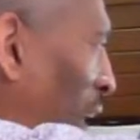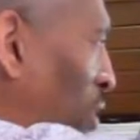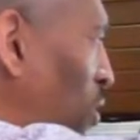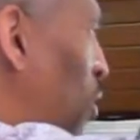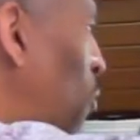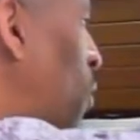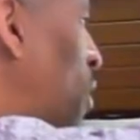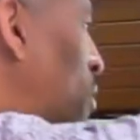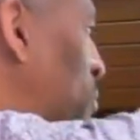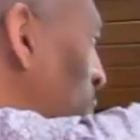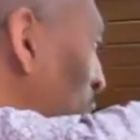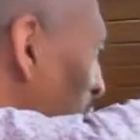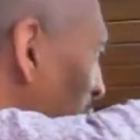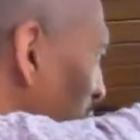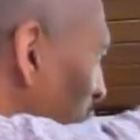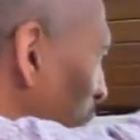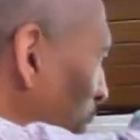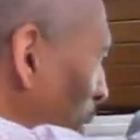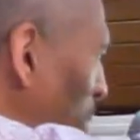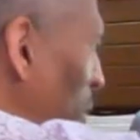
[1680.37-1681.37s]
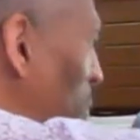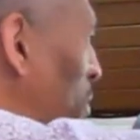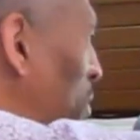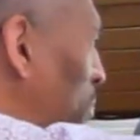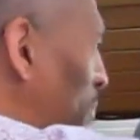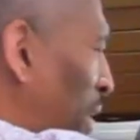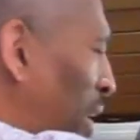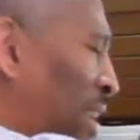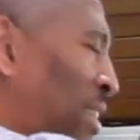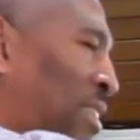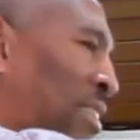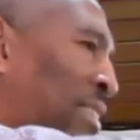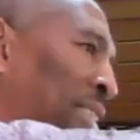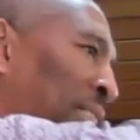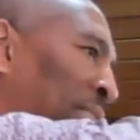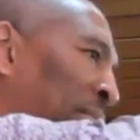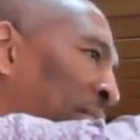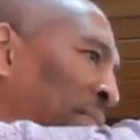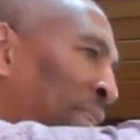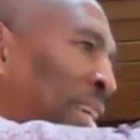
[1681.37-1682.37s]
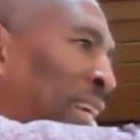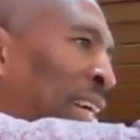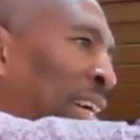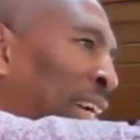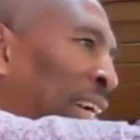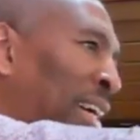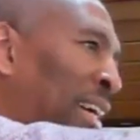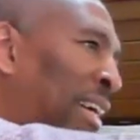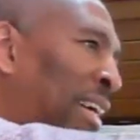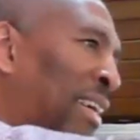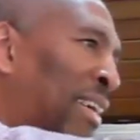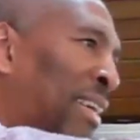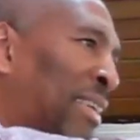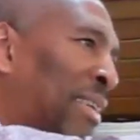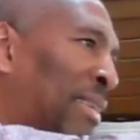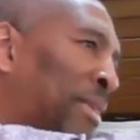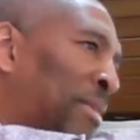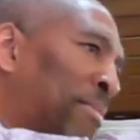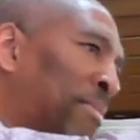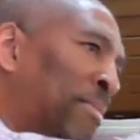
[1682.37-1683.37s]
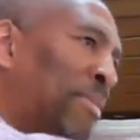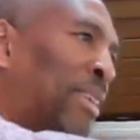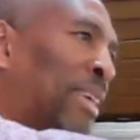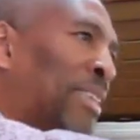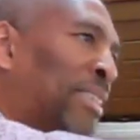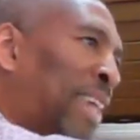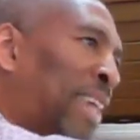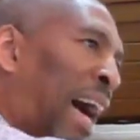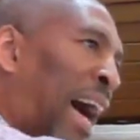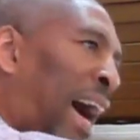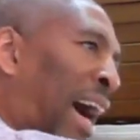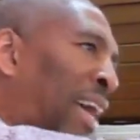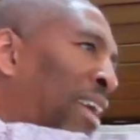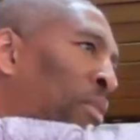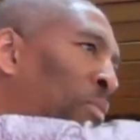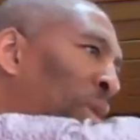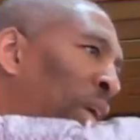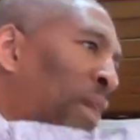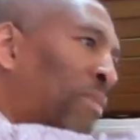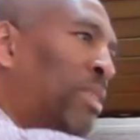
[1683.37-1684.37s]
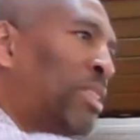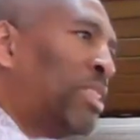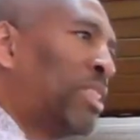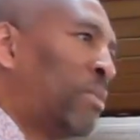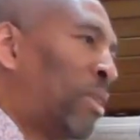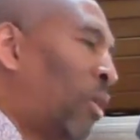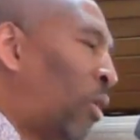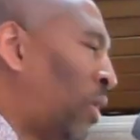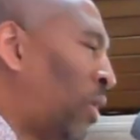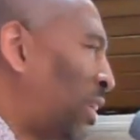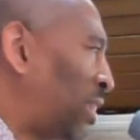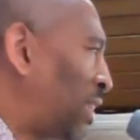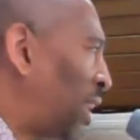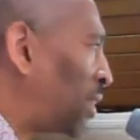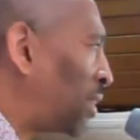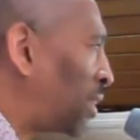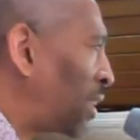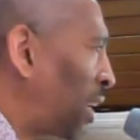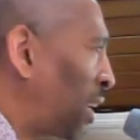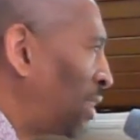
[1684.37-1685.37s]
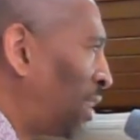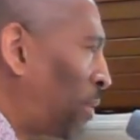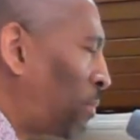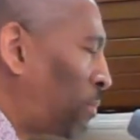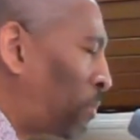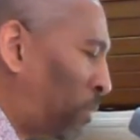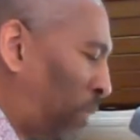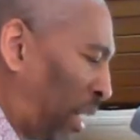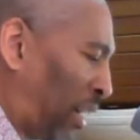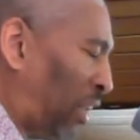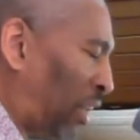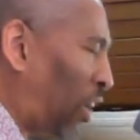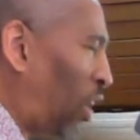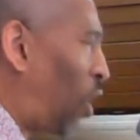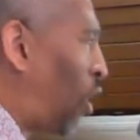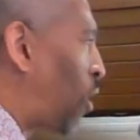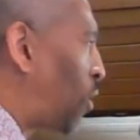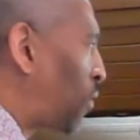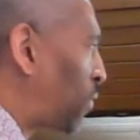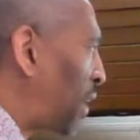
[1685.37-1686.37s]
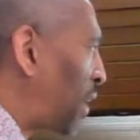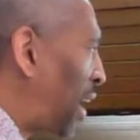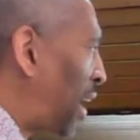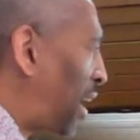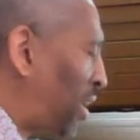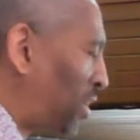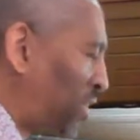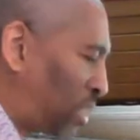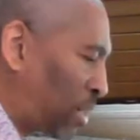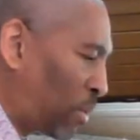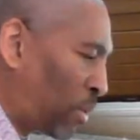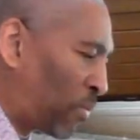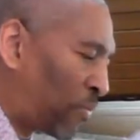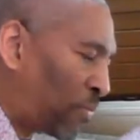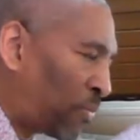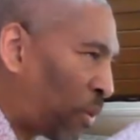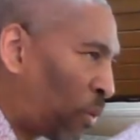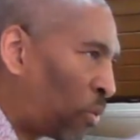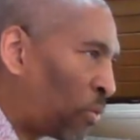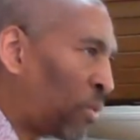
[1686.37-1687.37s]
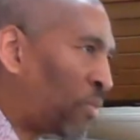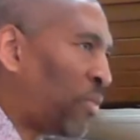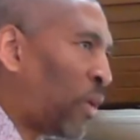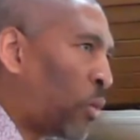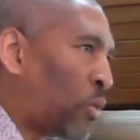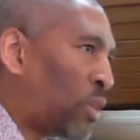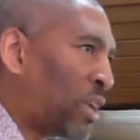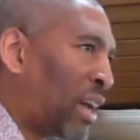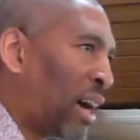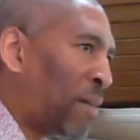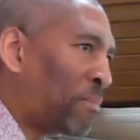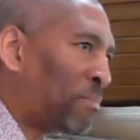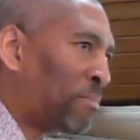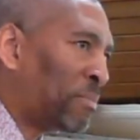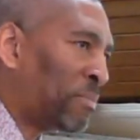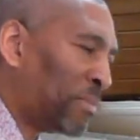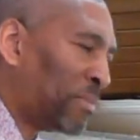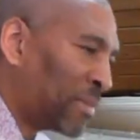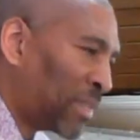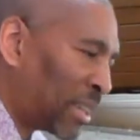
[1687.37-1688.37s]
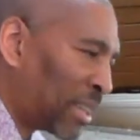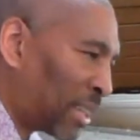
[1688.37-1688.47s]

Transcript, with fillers: I don't know what it was. Maybe it was bleach, or, uh, uh, Tide, or whatever. She'd go get that that, that cloth, and she would fold, fold it up